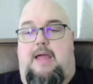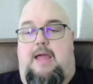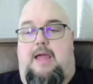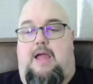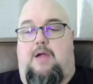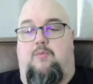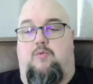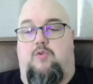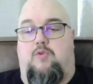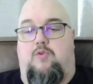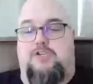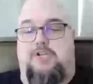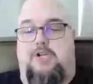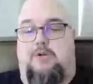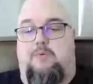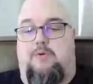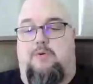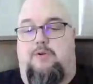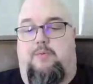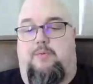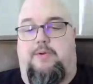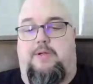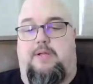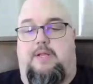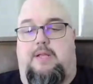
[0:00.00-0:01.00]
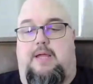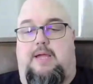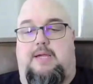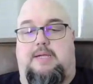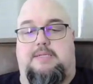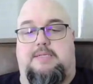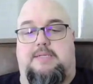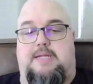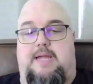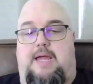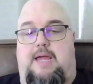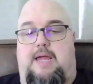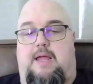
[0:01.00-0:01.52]
I wish I would have
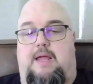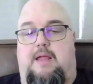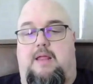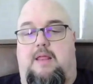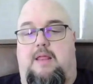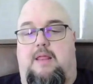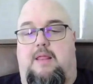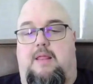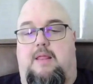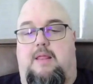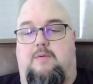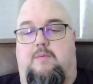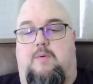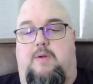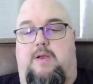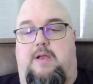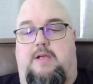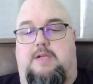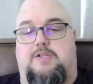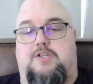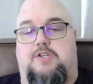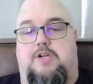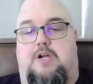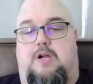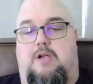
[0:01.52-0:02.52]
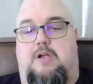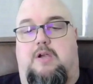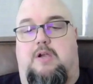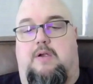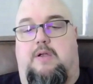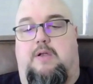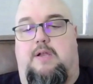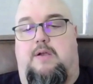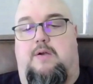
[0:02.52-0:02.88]
realized that when I was younger.